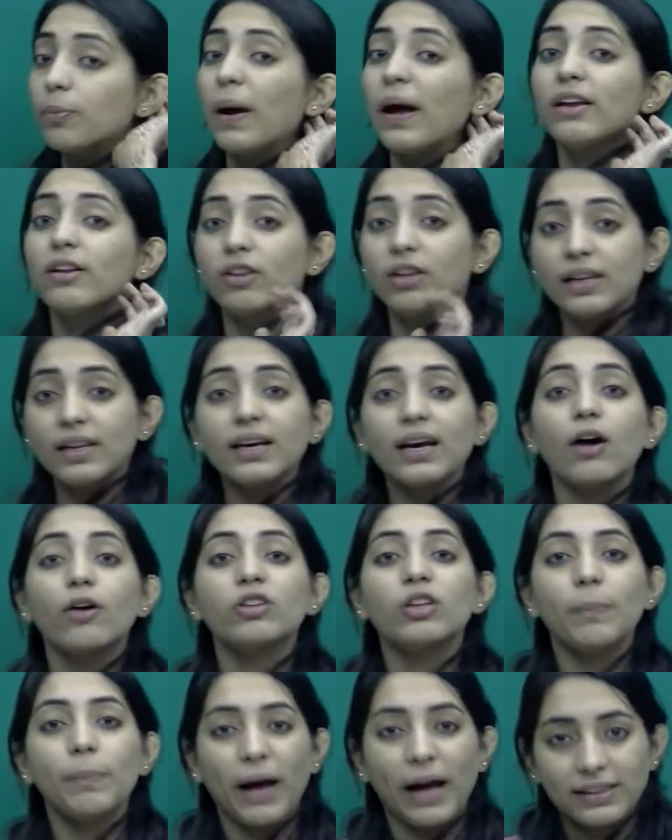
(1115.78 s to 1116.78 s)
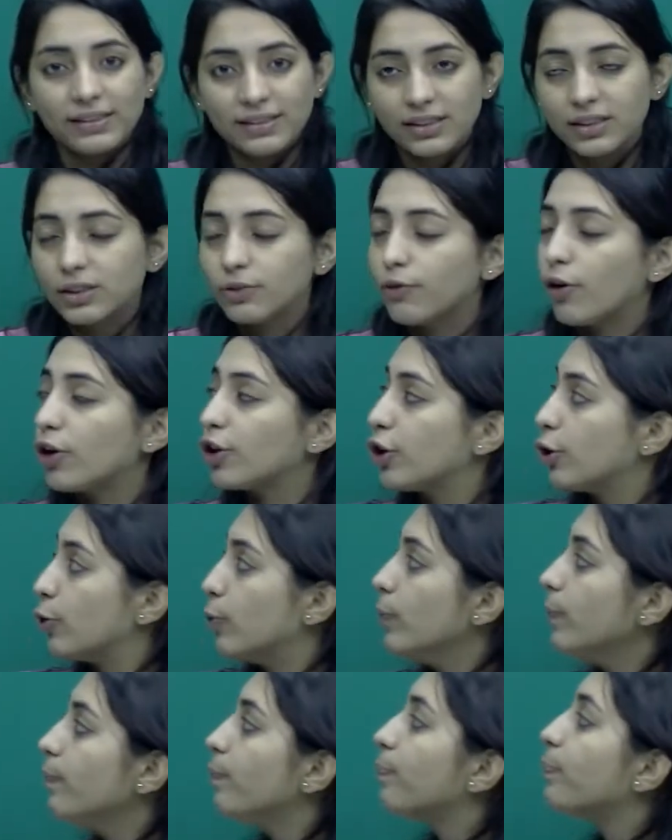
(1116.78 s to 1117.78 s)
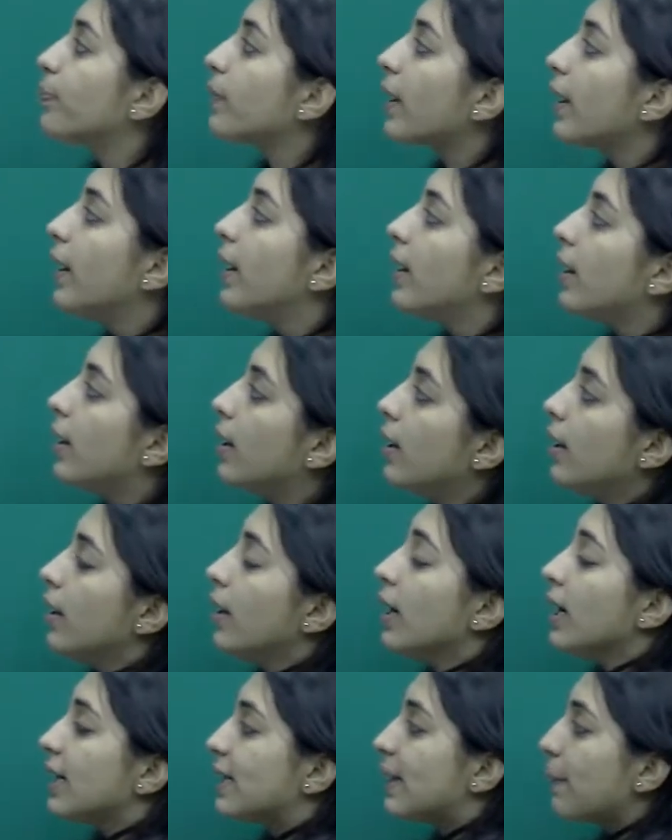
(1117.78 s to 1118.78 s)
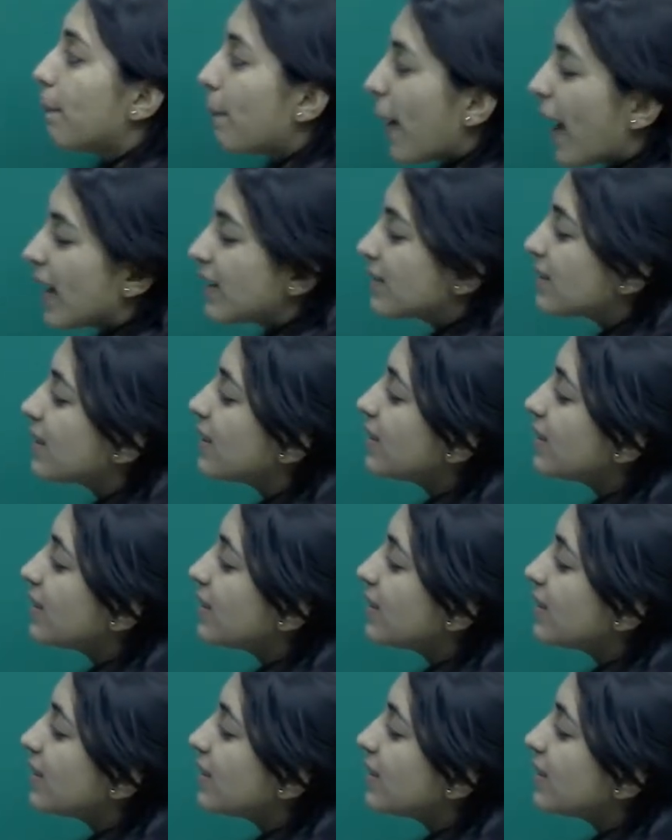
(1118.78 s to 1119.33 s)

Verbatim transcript: by reading out the passage for you. The passage